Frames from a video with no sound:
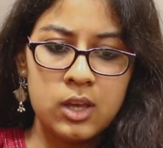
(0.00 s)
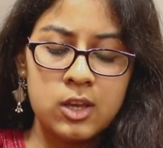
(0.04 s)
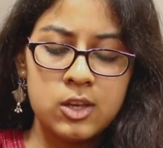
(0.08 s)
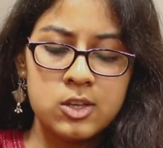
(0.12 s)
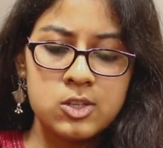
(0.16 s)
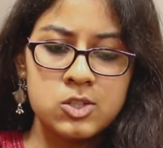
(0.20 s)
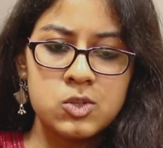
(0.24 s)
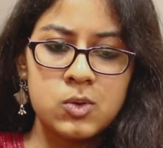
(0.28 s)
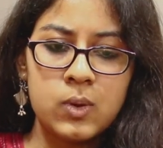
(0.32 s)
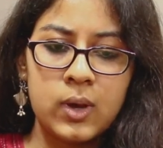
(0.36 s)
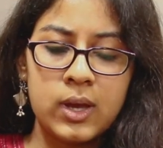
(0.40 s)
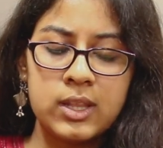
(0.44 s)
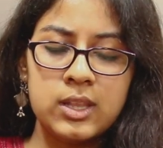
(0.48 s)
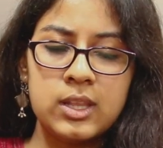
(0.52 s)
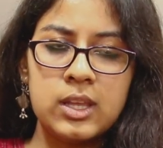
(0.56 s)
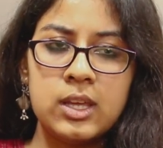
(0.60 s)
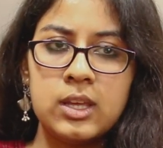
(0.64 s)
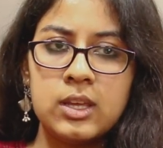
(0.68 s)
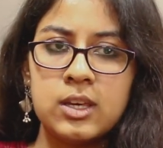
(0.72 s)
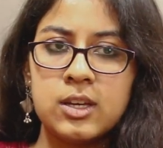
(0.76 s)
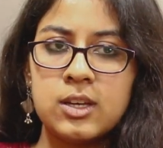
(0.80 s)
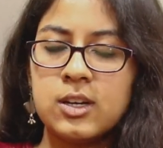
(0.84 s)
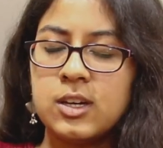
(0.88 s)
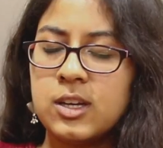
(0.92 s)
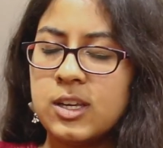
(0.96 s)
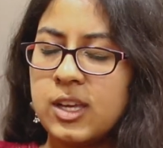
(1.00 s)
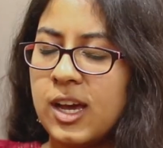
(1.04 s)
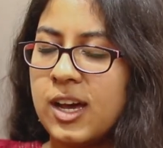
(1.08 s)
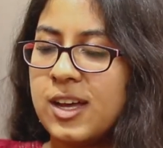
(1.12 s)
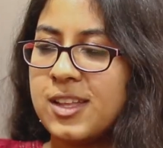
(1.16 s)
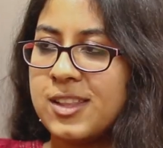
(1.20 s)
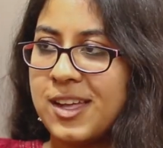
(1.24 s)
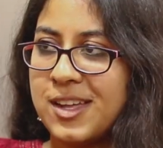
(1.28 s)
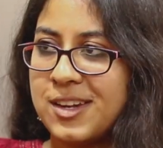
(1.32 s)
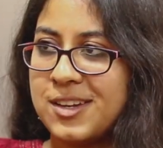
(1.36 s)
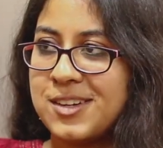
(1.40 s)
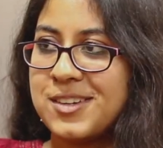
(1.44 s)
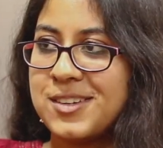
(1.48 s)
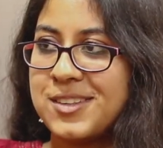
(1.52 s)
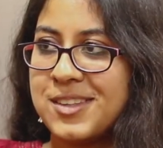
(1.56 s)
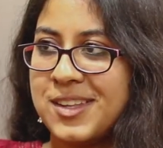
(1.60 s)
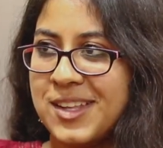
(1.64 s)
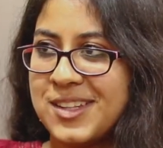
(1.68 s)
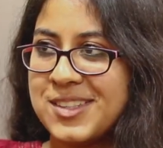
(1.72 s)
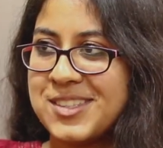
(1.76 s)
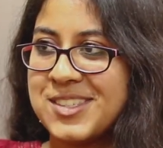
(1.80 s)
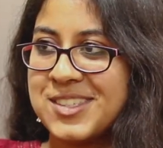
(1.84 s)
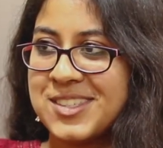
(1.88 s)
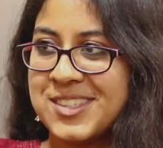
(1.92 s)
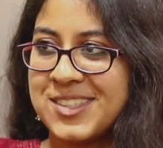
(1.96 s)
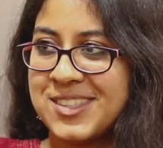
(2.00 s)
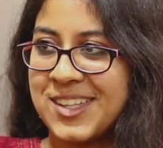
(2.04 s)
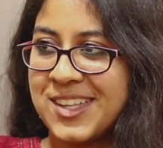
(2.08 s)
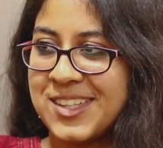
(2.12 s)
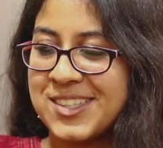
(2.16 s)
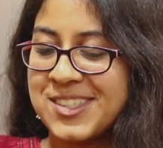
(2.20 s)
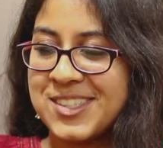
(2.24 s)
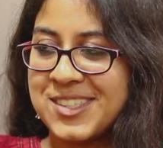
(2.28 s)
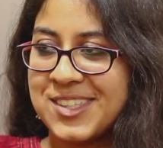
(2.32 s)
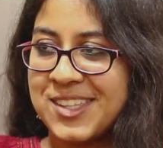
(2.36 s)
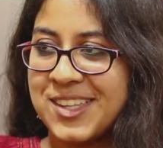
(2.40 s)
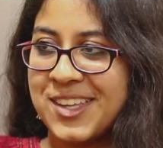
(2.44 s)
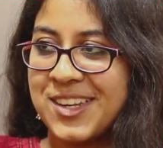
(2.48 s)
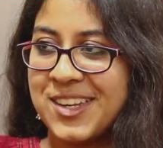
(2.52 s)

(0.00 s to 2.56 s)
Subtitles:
So I think that's there.